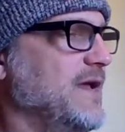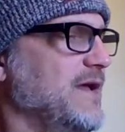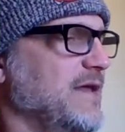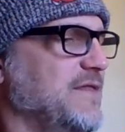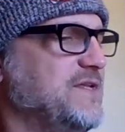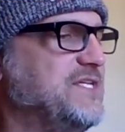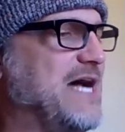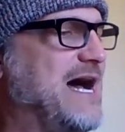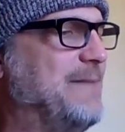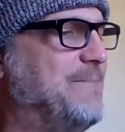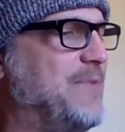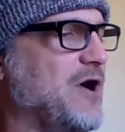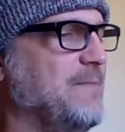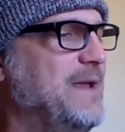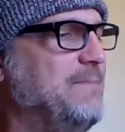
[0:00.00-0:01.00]
The top
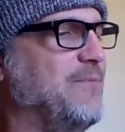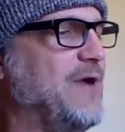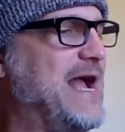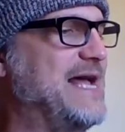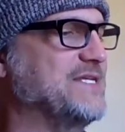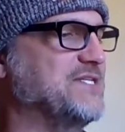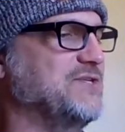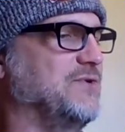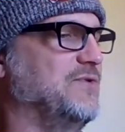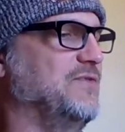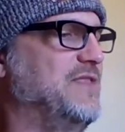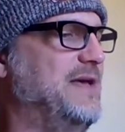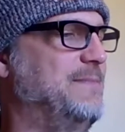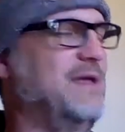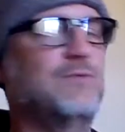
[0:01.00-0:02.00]
army brass told
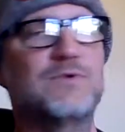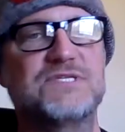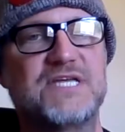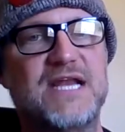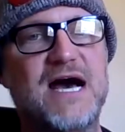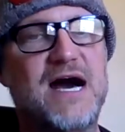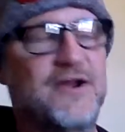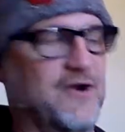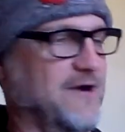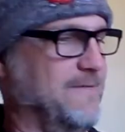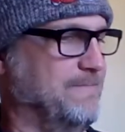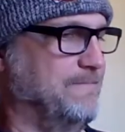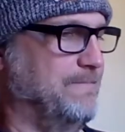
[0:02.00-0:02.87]
them it was an honor.